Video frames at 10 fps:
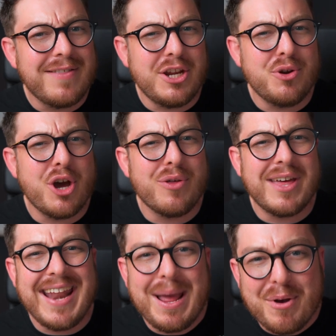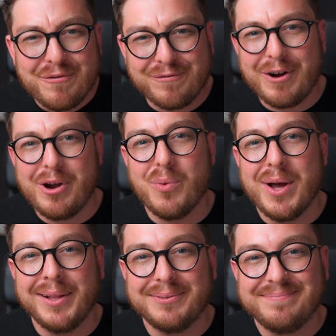then you know their name very
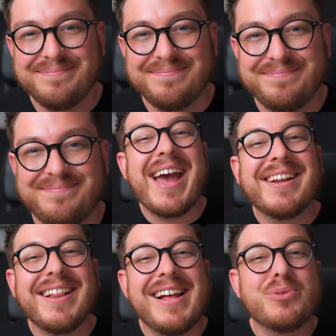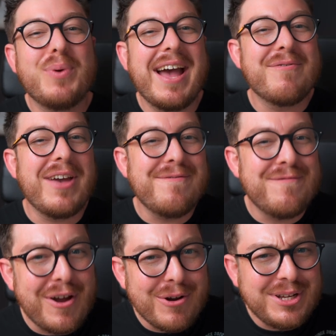well. Here at C A D class, we have a
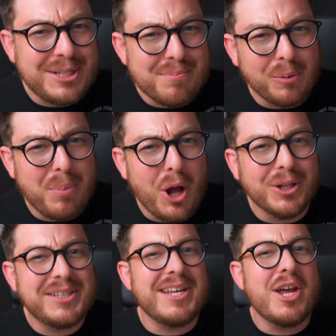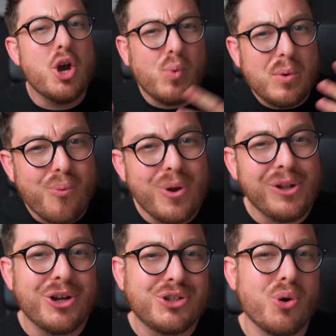very simple policy. We
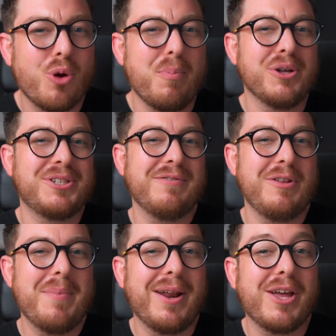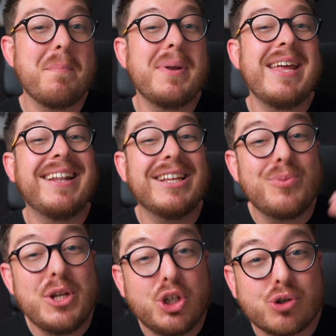will not talk positively about a company
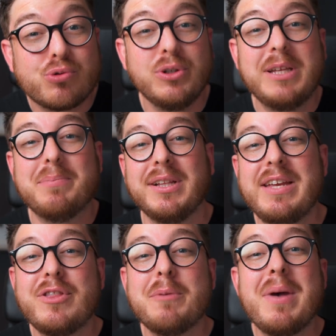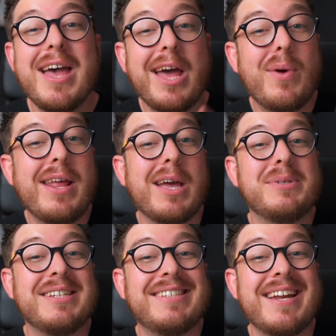unless we truly believe in them. And when it
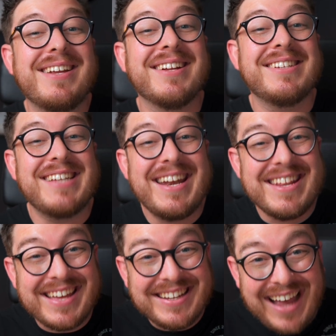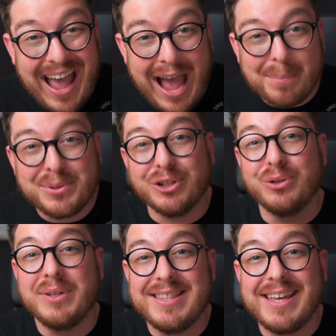comes to SendCutSend, that is
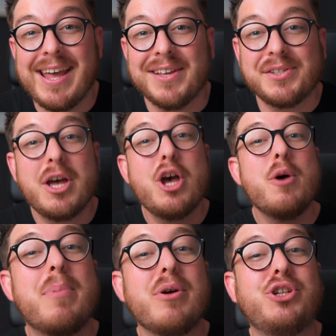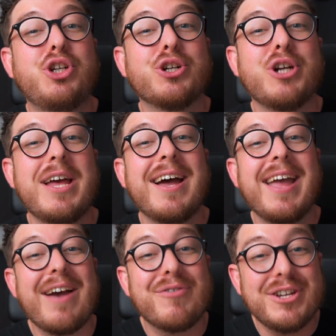absolutely the case. Both Josh and
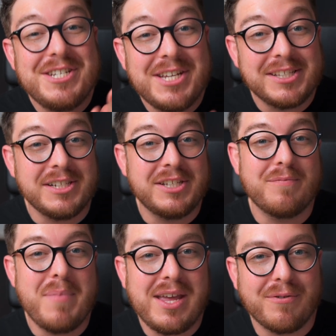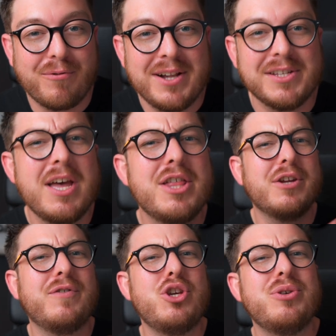I have dozens of Maker friends
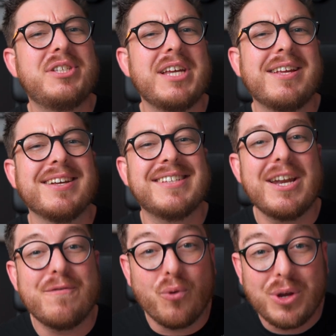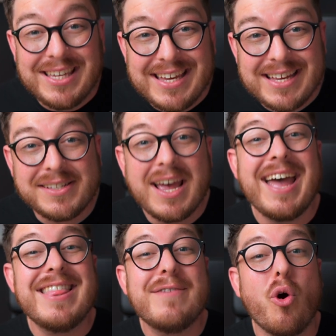that have used SendCutSend for years,
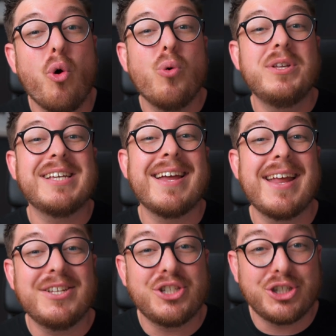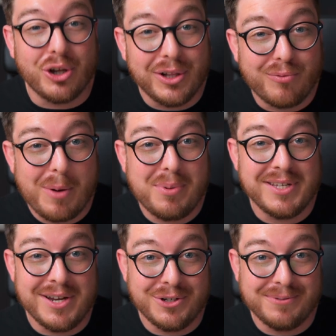and they've always had a solid
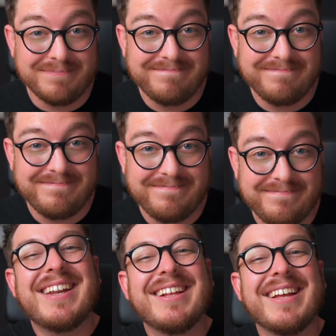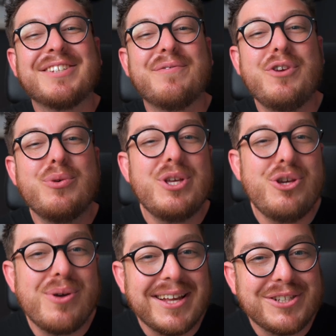reputation. As a C A D class viewer,
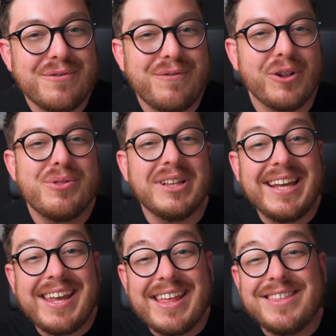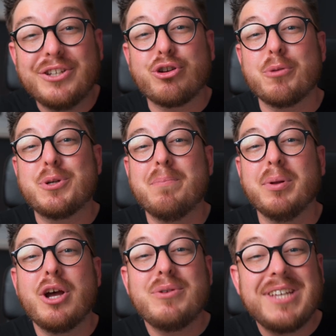you guys can follow the link in the description
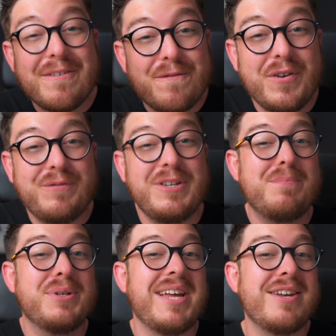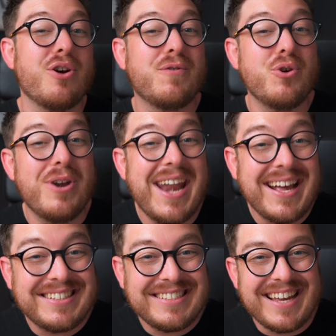below to get fifteen percent off your
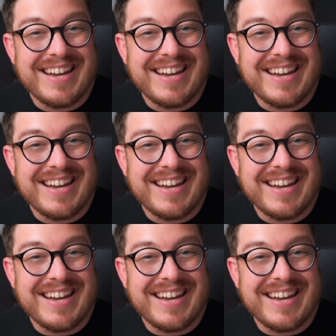next